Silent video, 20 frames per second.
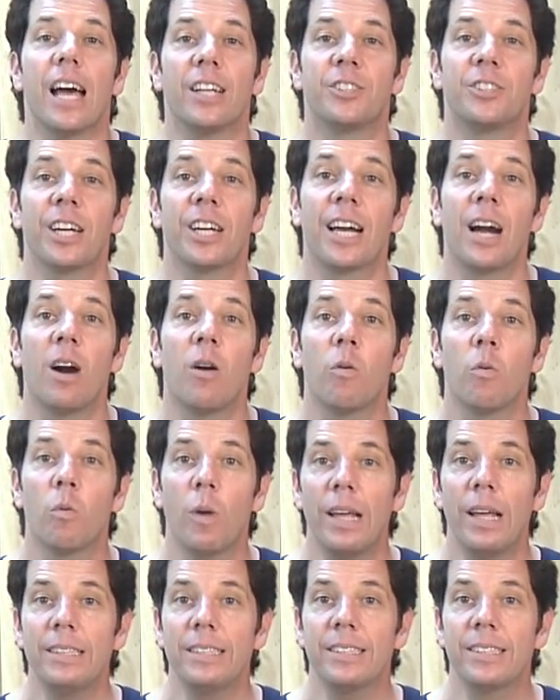Check out
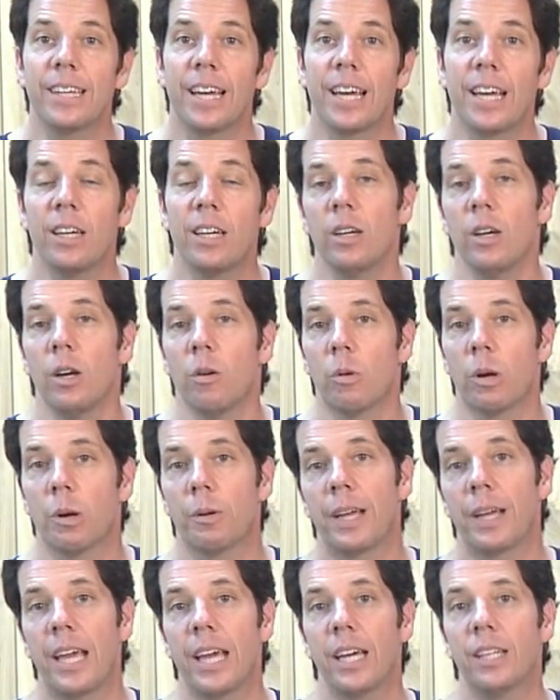Wednesday where
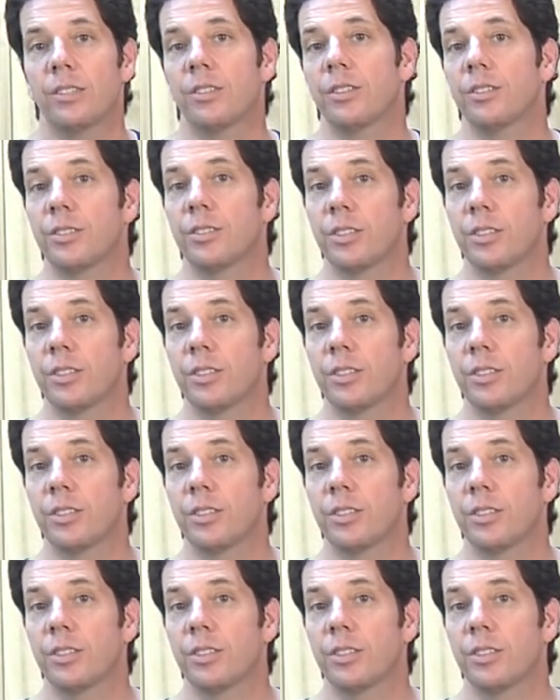we answer